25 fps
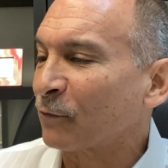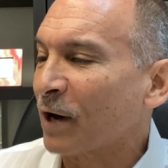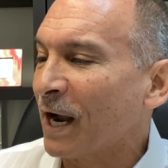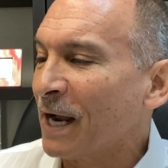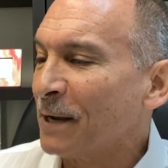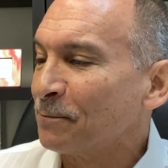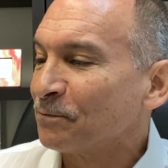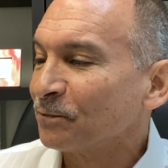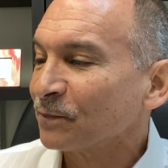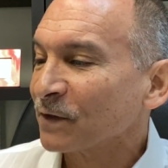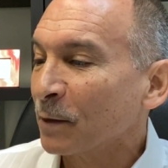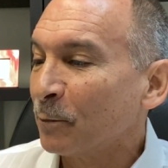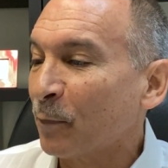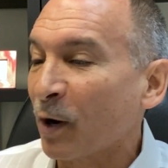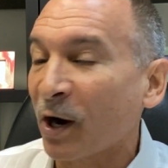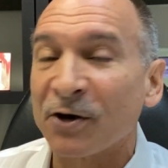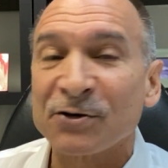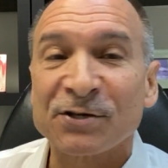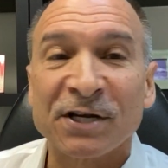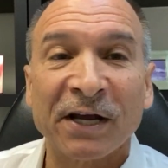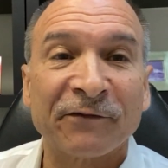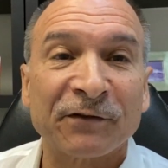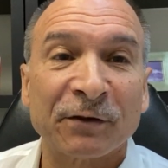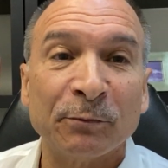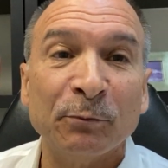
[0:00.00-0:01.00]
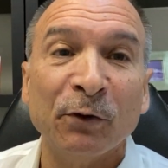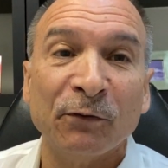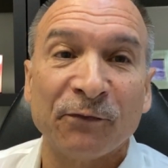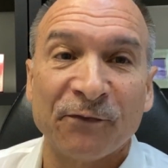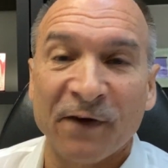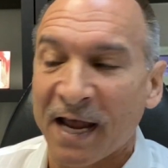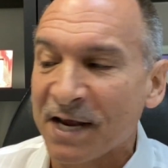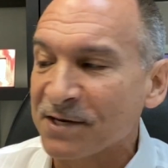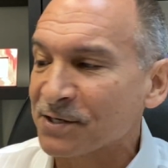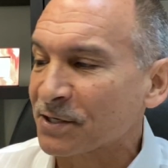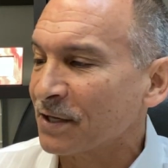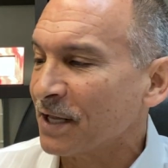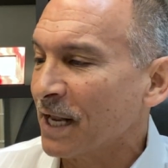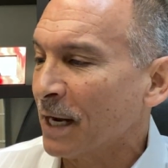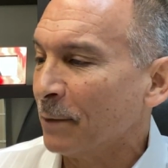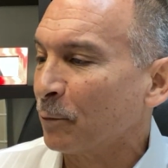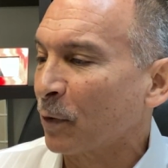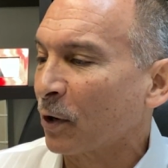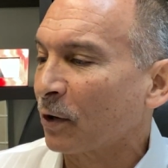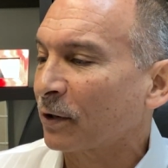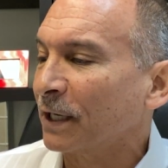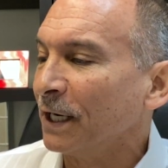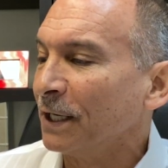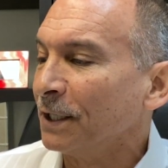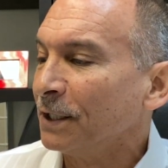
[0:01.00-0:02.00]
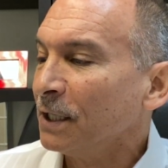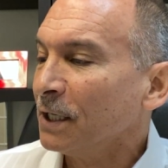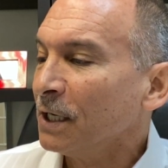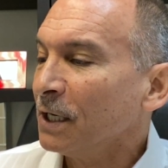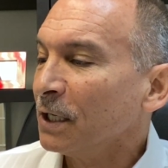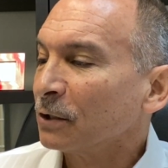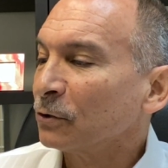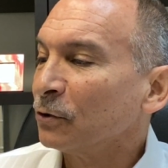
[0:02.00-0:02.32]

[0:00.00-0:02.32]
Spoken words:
right? Buyers have to move fast in that market.